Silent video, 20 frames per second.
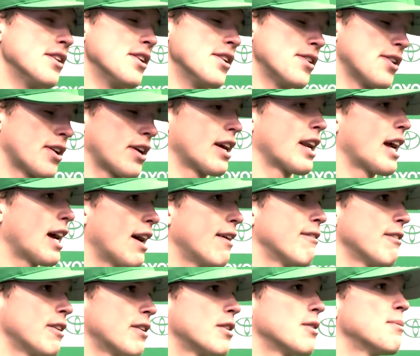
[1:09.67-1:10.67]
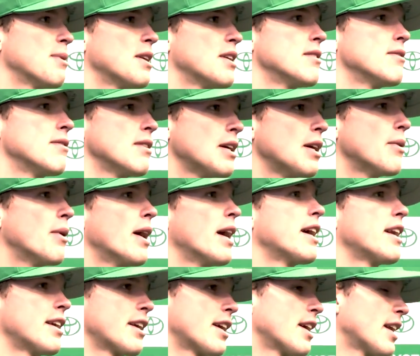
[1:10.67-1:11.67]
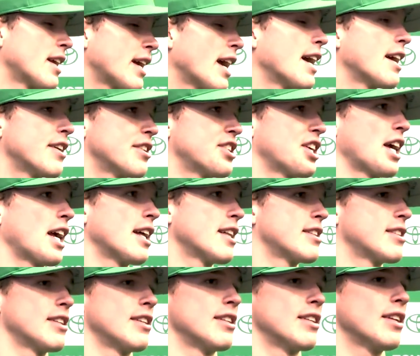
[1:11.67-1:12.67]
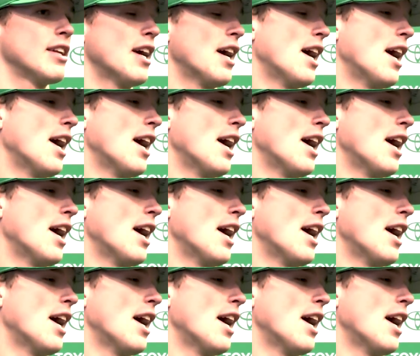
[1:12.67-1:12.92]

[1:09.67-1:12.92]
you're going to have a little bit of leeway and you're going to get your chance and